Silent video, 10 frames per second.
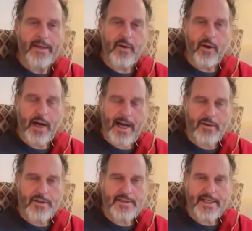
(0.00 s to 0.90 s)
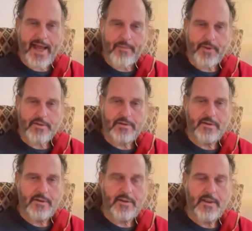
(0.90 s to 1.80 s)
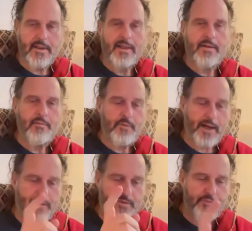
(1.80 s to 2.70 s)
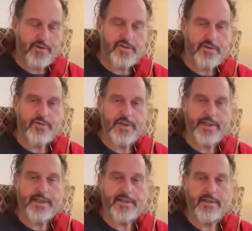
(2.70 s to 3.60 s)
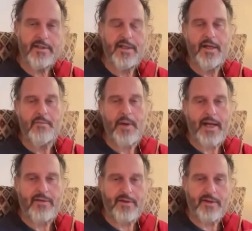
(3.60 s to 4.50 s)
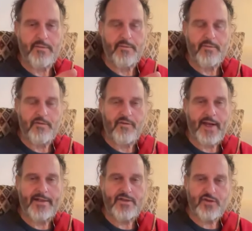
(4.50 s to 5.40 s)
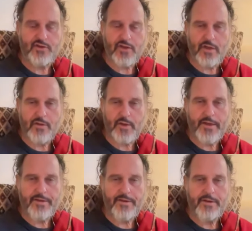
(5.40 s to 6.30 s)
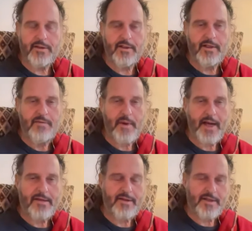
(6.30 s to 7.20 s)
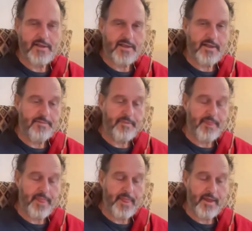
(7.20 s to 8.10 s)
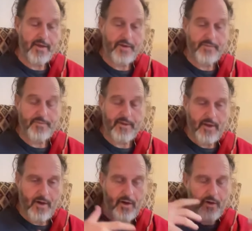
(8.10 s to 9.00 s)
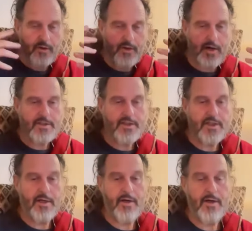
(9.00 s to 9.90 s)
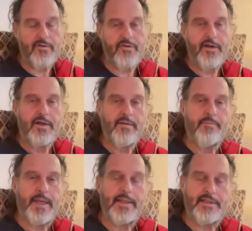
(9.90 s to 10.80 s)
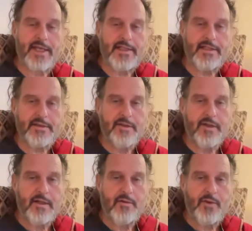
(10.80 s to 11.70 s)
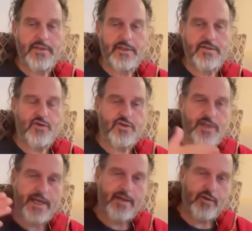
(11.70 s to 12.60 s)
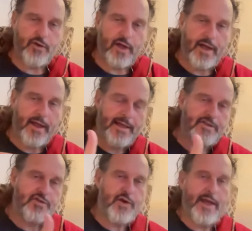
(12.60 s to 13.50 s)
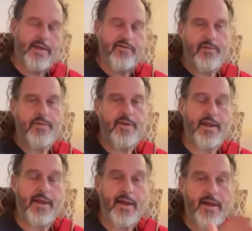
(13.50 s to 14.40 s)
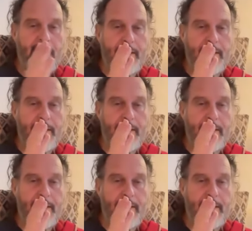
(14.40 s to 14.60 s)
And how does that happen? By the books you read, by the friends you talk with, by the whole culture of meditation, which is to take you astray from the